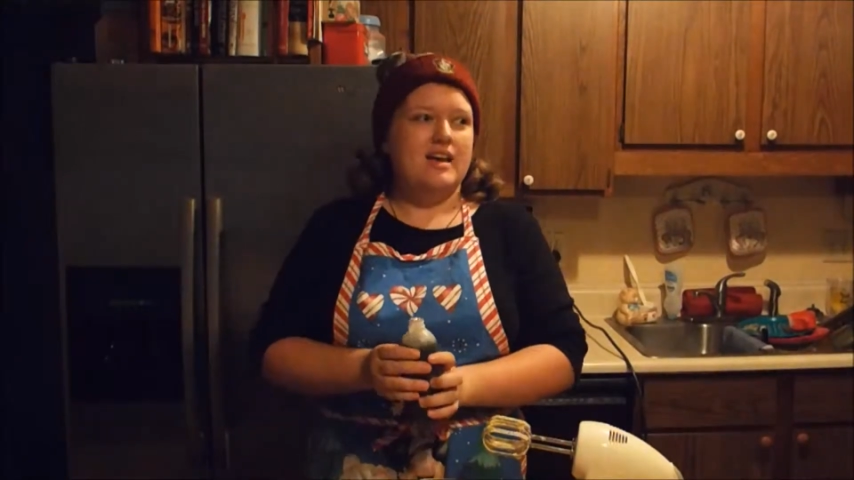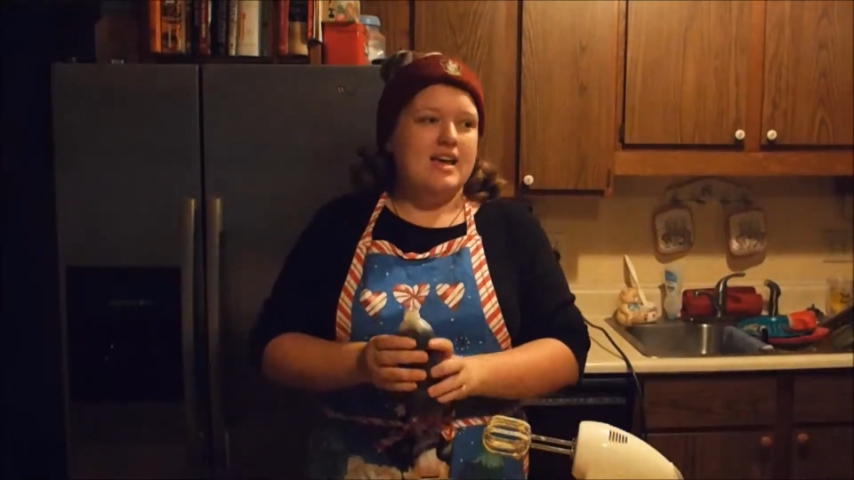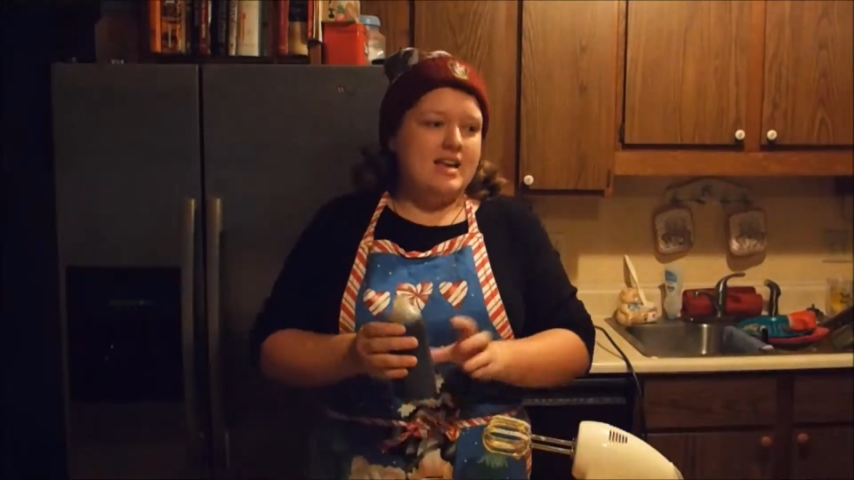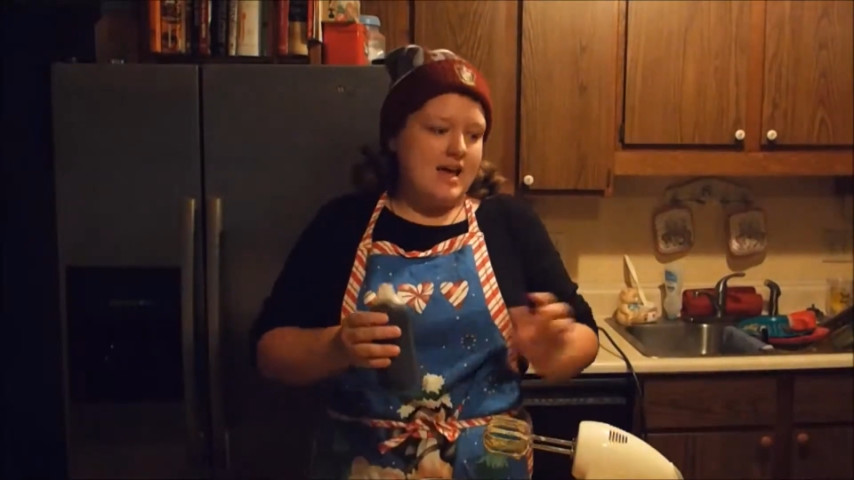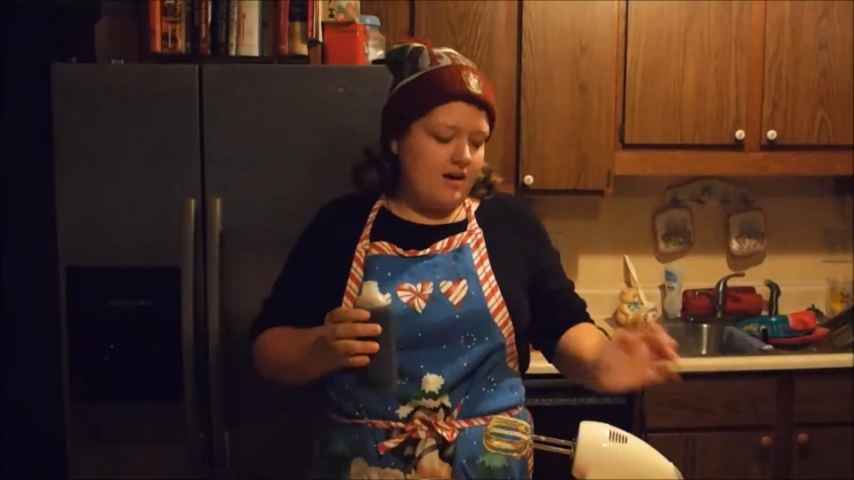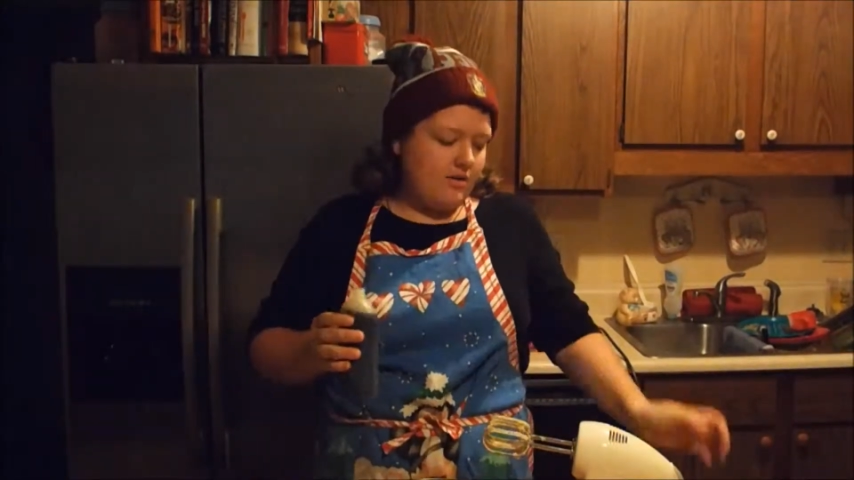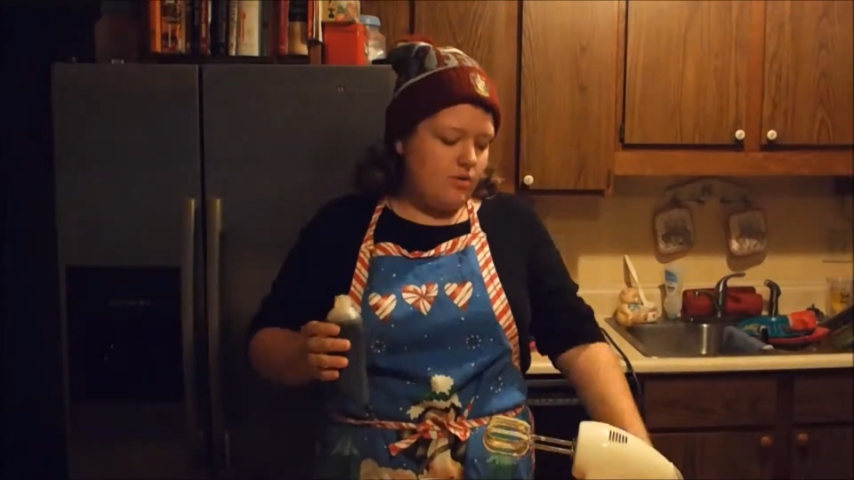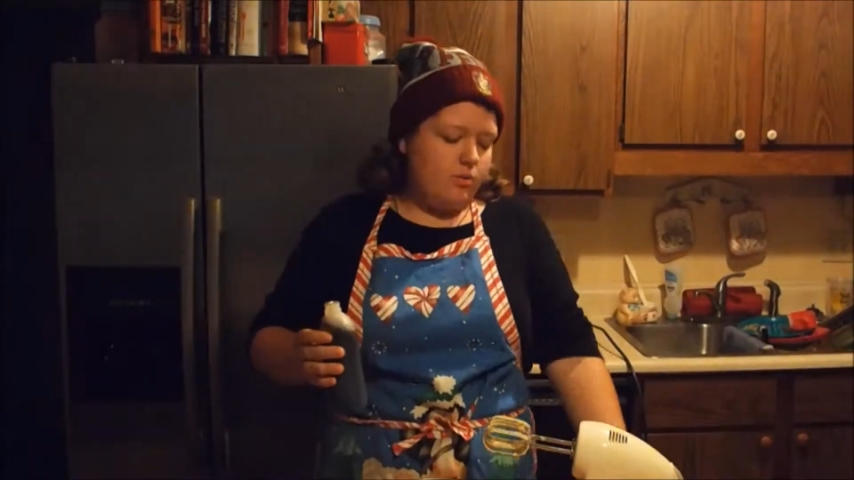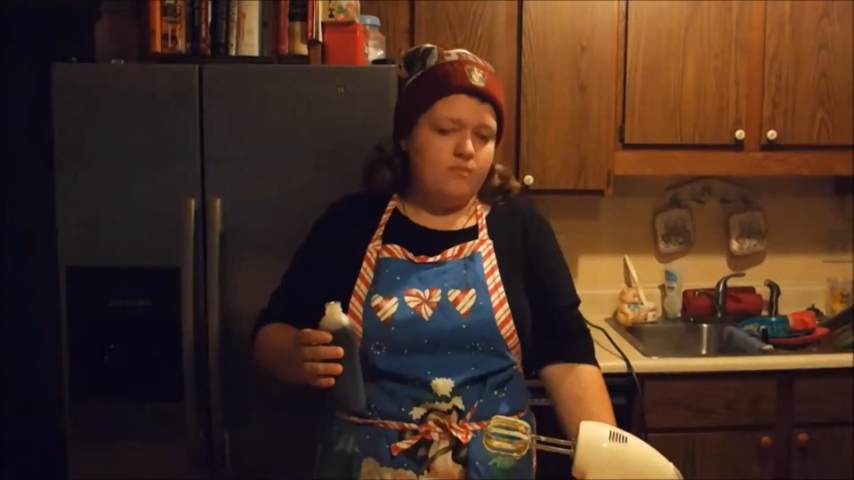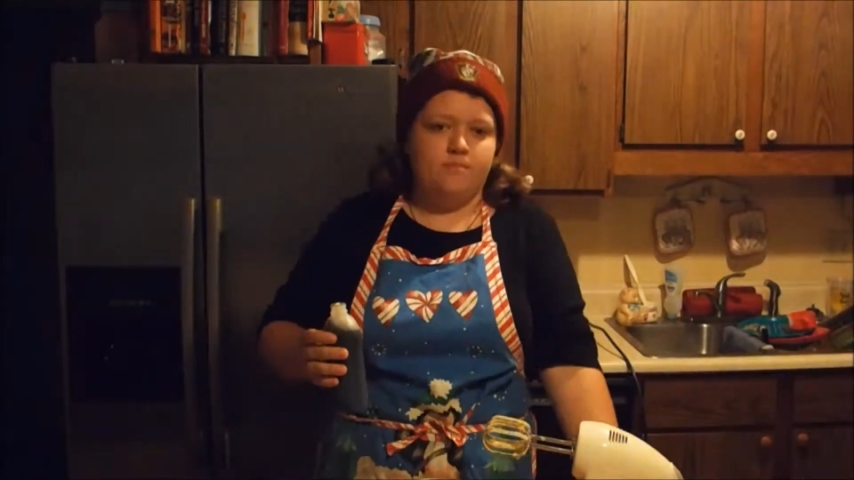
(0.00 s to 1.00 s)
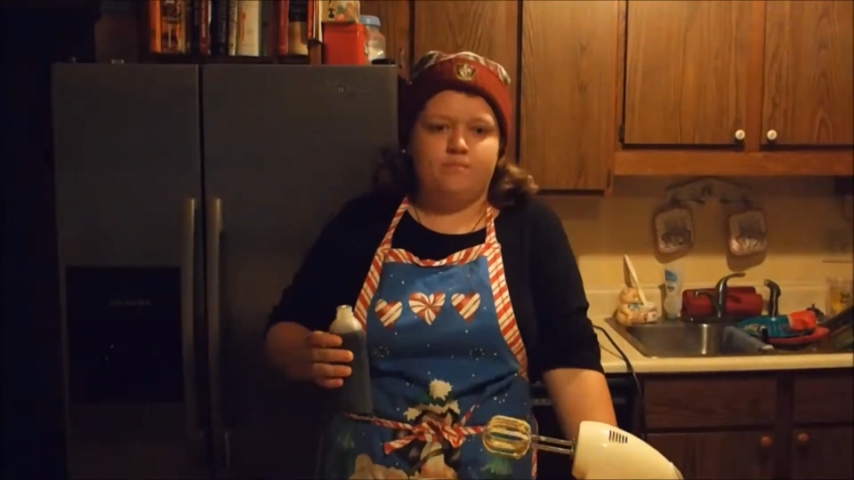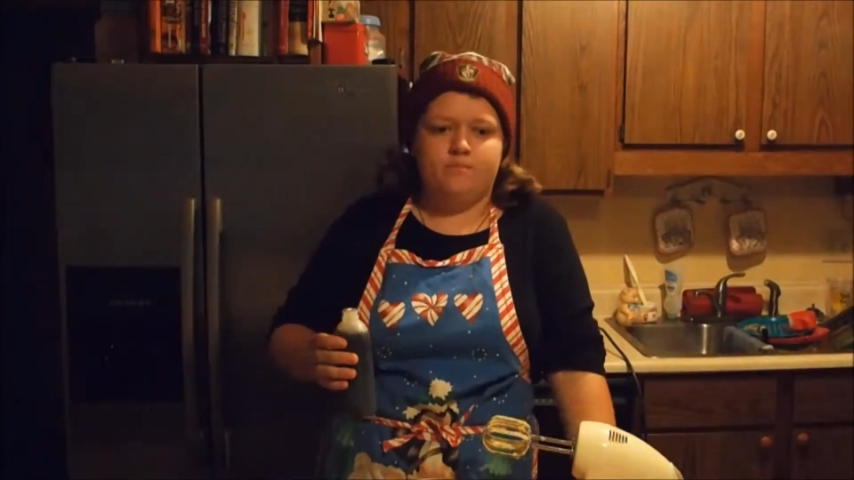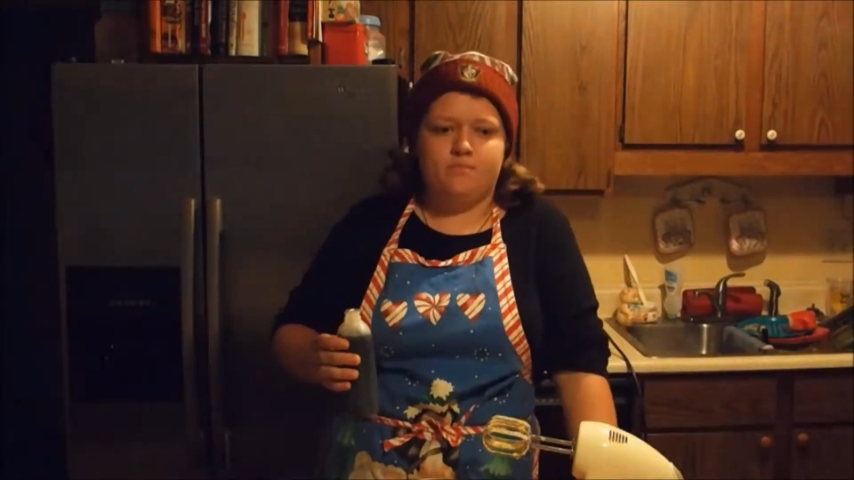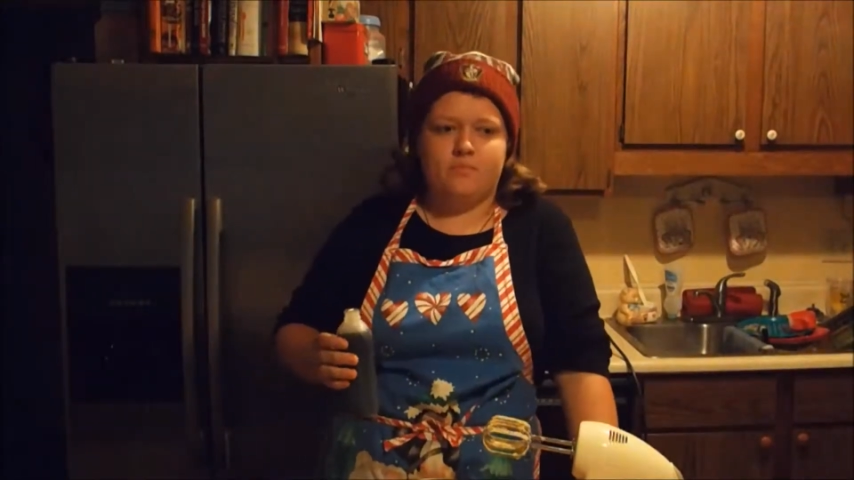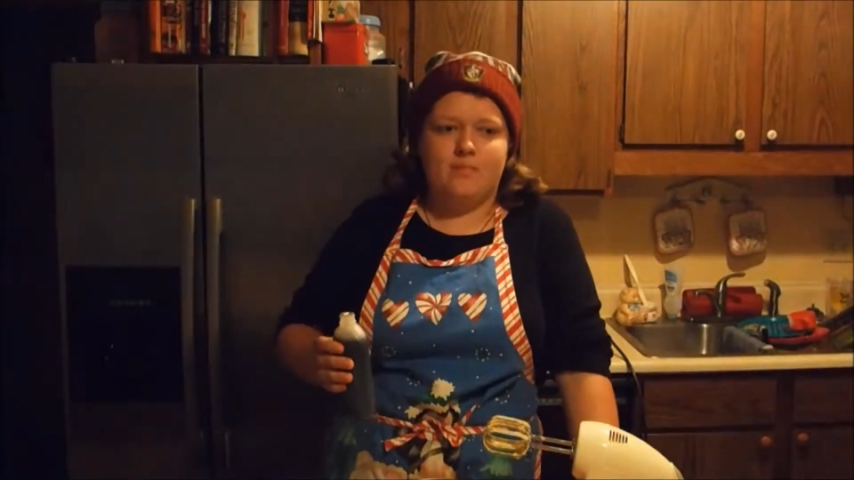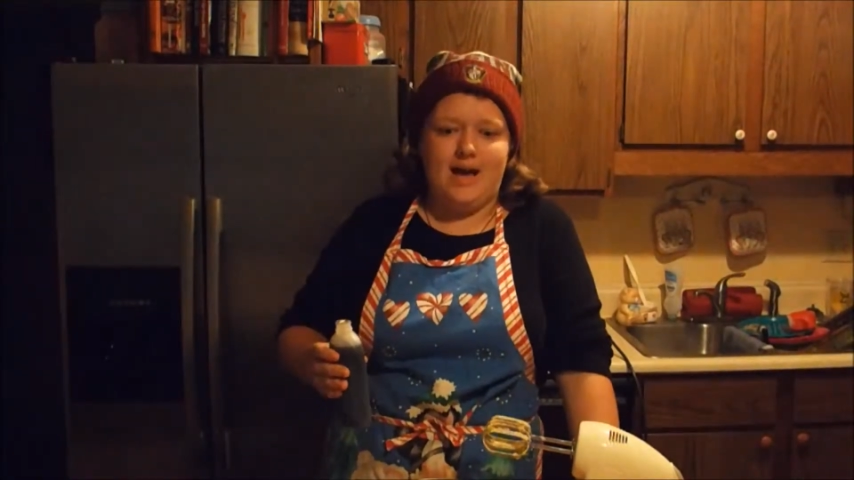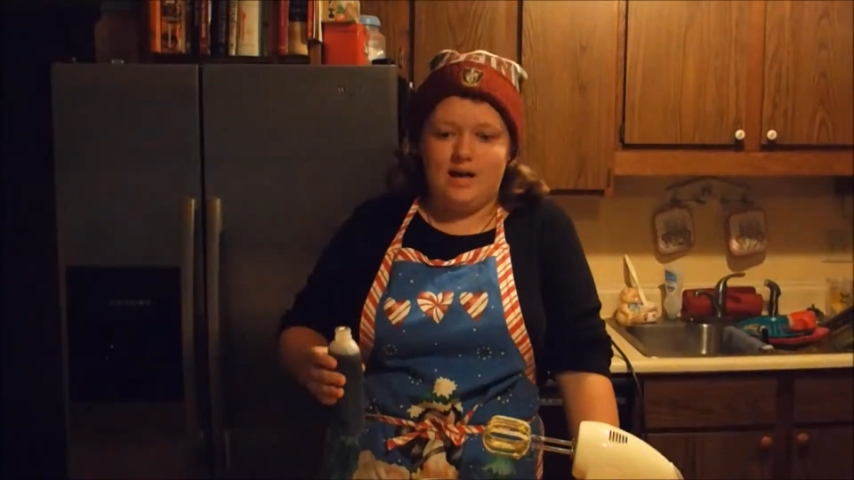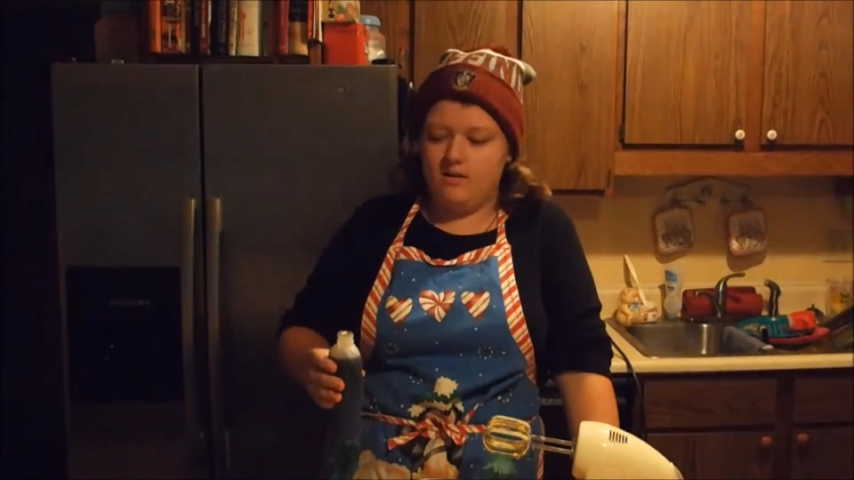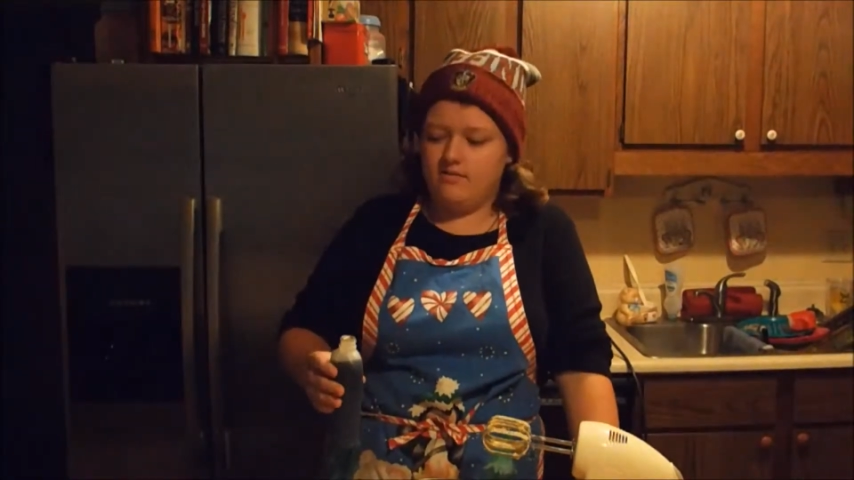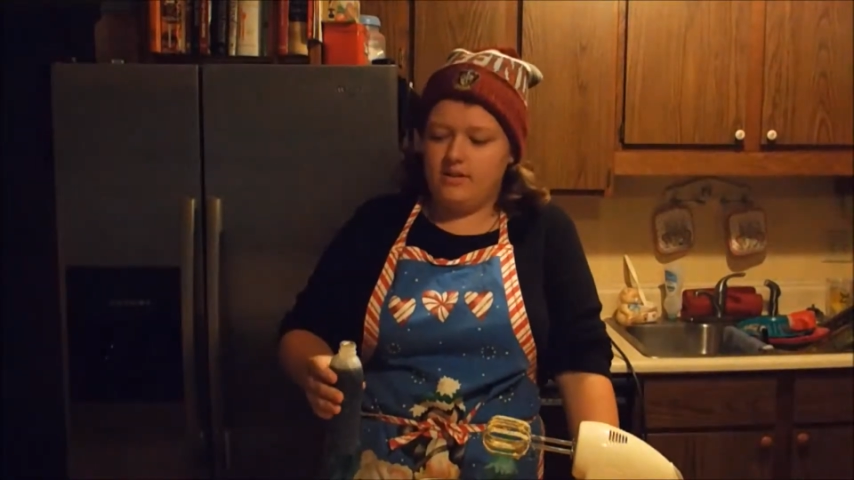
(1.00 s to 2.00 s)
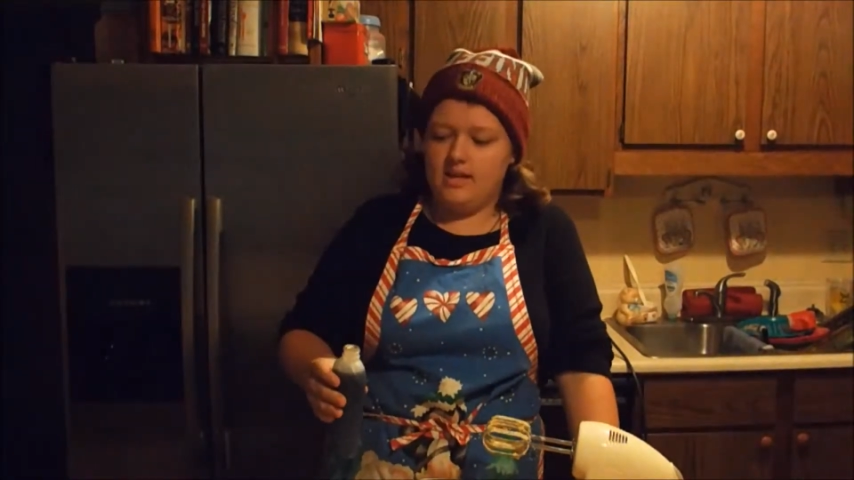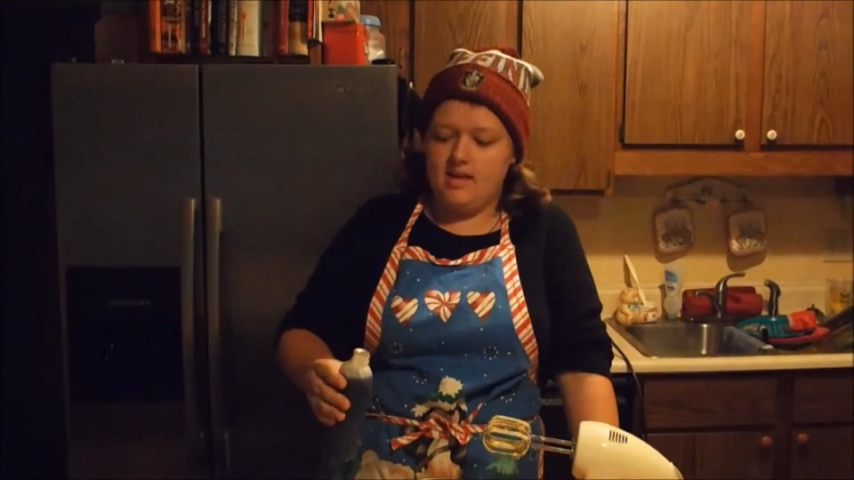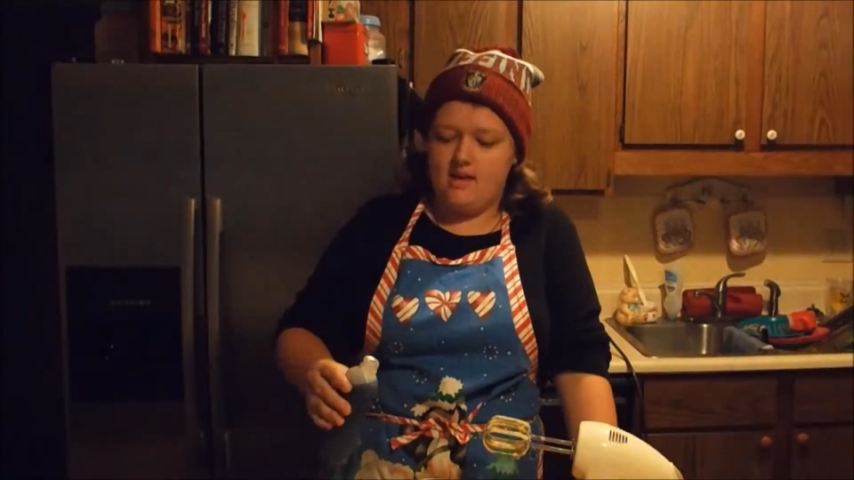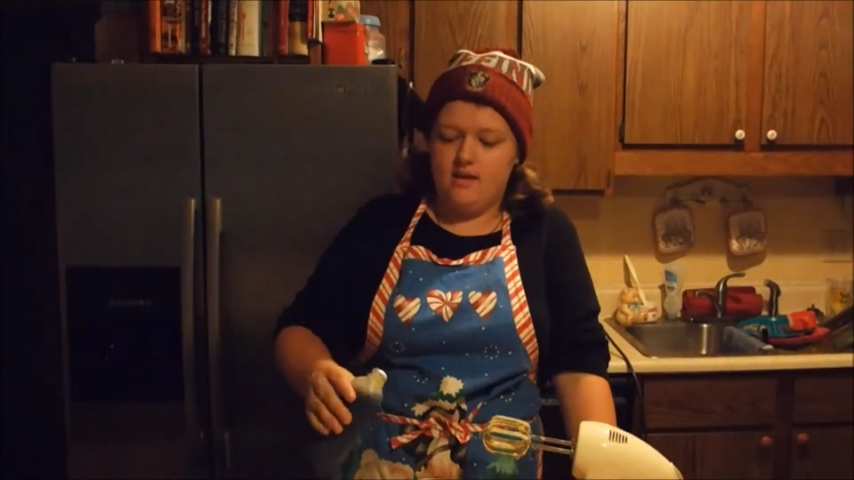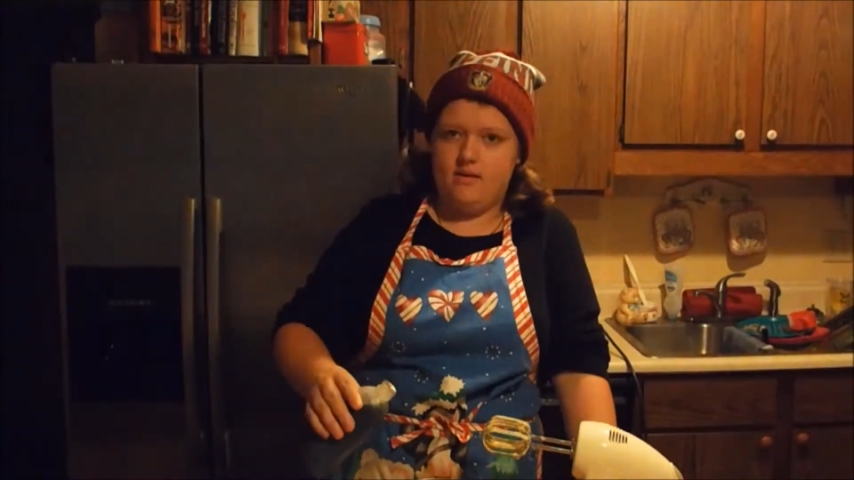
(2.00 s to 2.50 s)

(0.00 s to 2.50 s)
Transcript: Now, I don't really